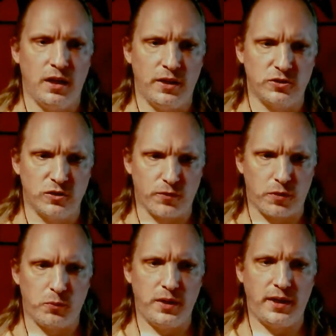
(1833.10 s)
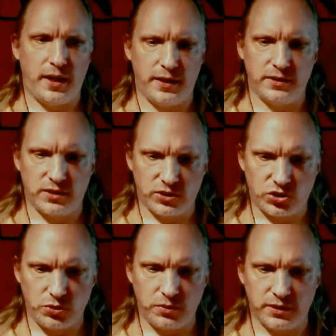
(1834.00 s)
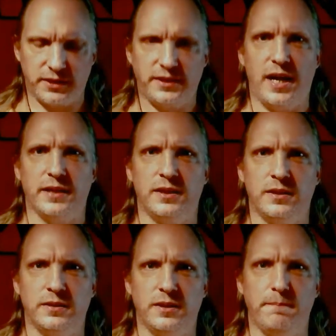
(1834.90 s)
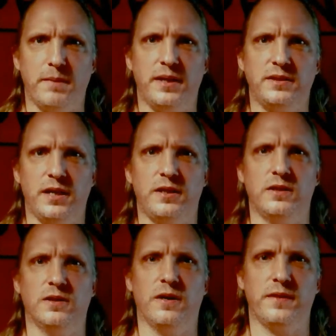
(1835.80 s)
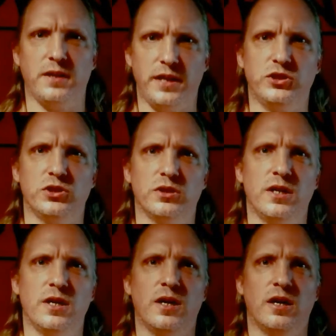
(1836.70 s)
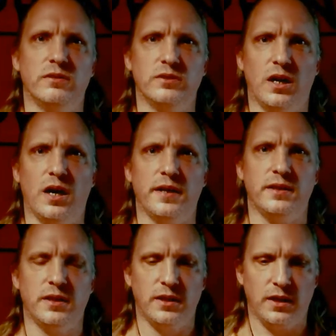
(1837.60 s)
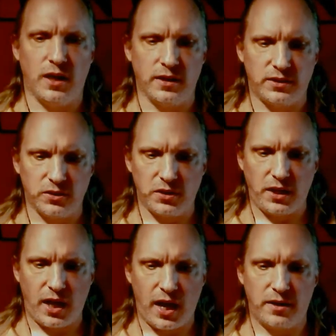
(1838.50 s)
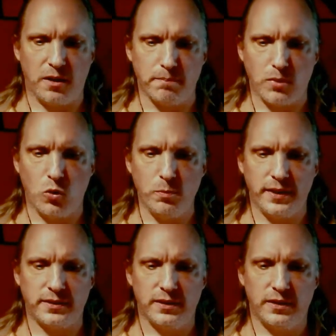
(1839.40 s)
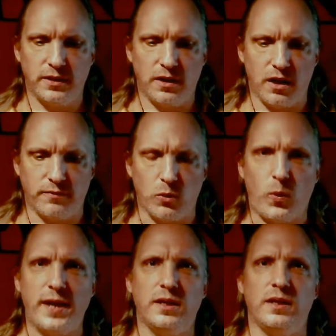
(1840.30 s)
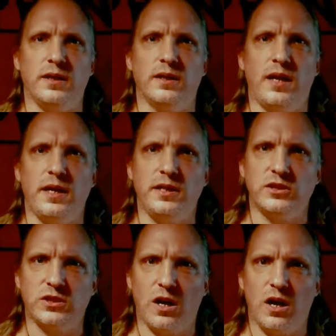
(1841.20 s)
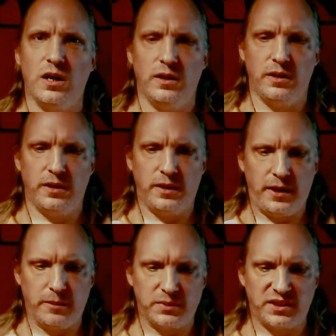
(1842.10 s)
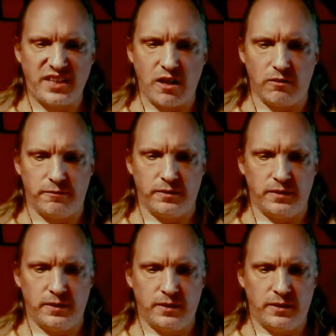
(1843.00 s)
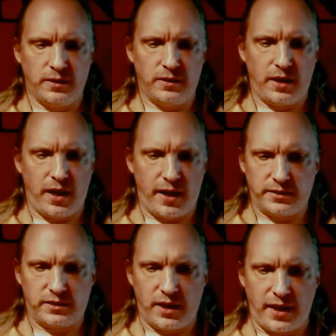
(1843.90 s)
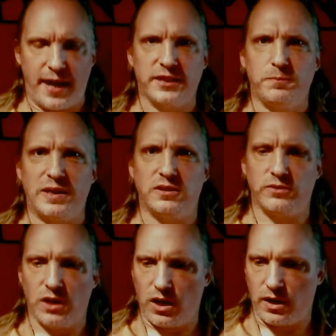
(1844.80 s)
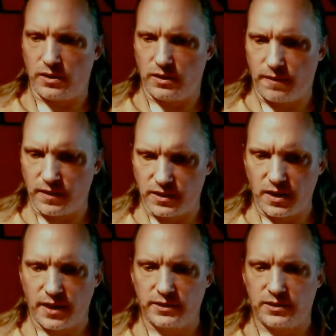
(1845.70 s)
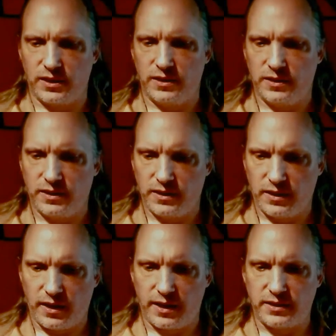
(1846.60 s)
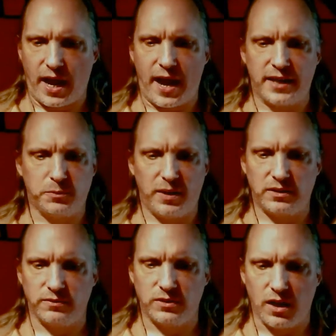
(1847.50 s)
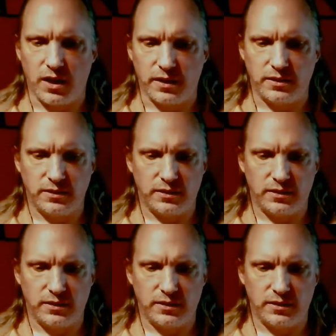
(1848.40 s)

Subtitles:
And so for 3 days, the student sat and meditated on the nature of God until he had a moment of awakening, and he saw himself as an aspect of God and the dust as the aspect of God.